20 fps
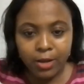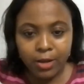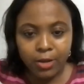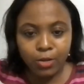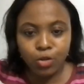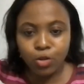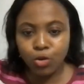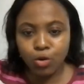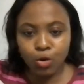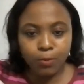
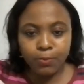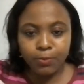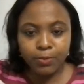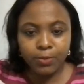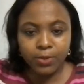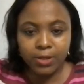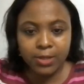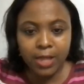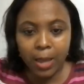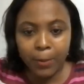you know,
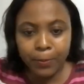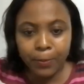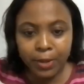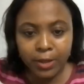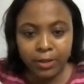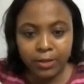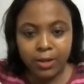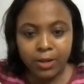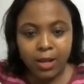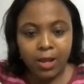step
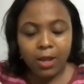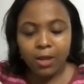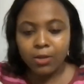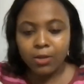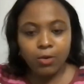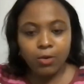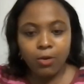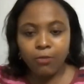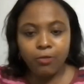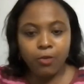in
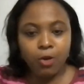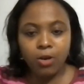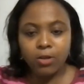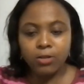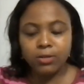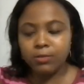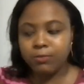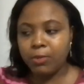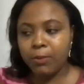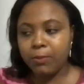of
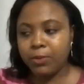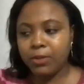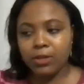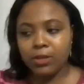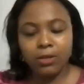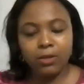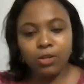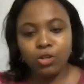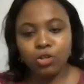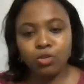course, maybe
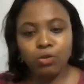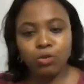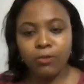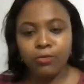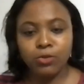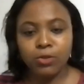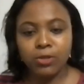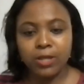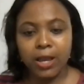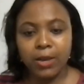the issue of
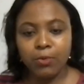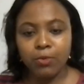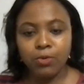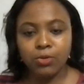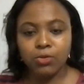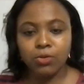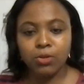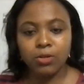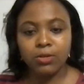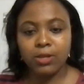suicide
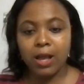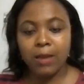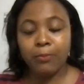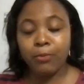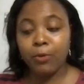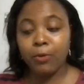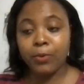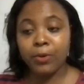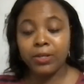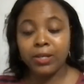was not
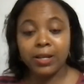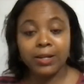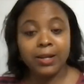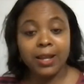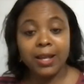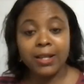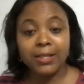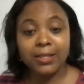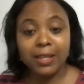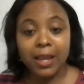appropriate at
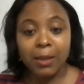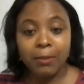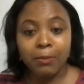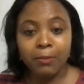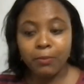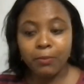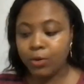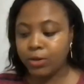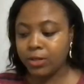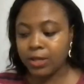that
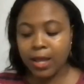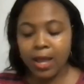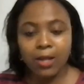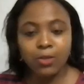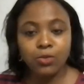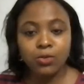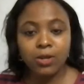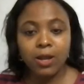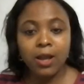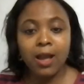time, but they
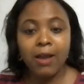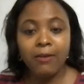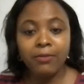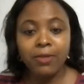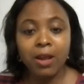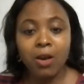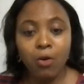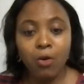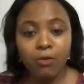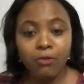had to now have
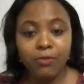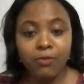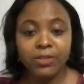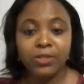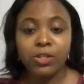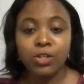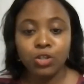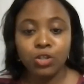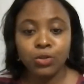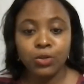that
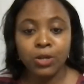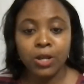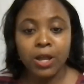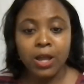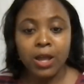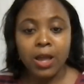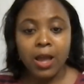conversation